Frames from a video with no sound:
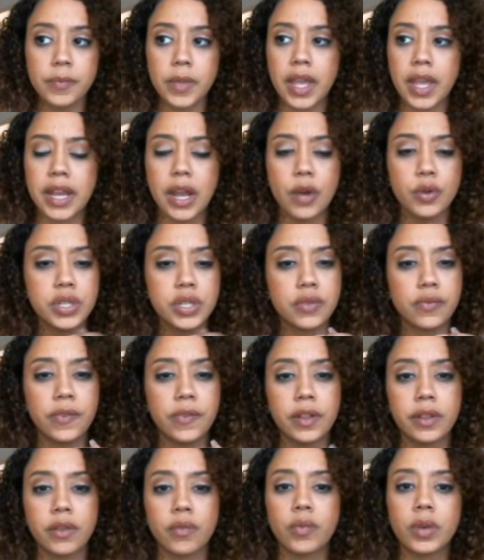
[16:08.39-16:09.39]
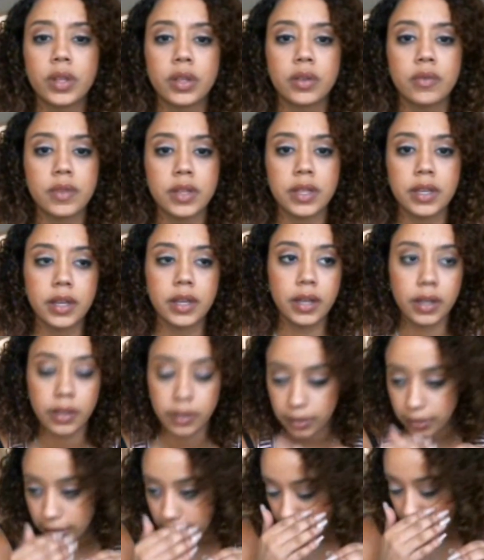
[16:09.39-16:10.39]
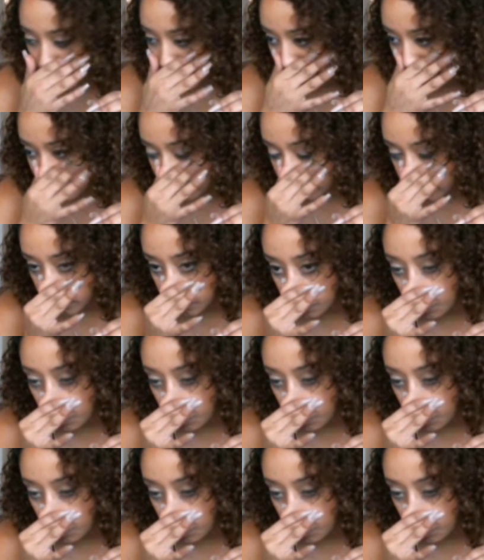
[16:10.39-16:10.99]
and I was just feeling really, really good, and I